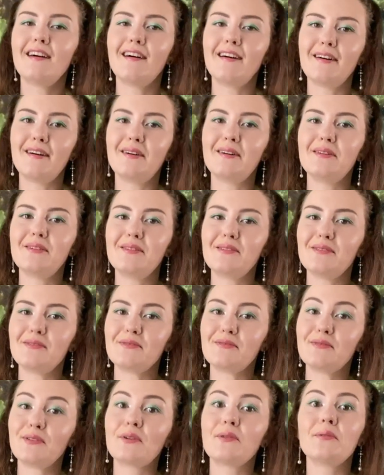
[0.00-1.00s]

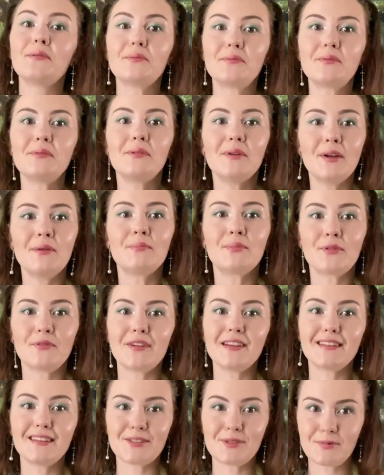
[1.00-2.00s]
for
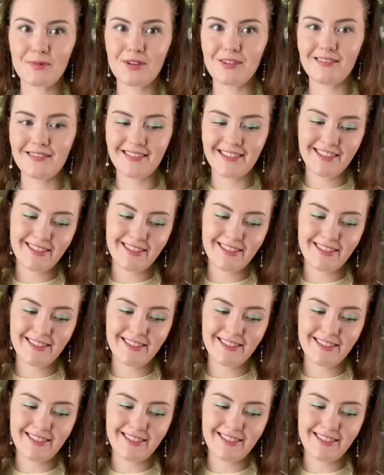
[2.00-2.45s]
improving this world.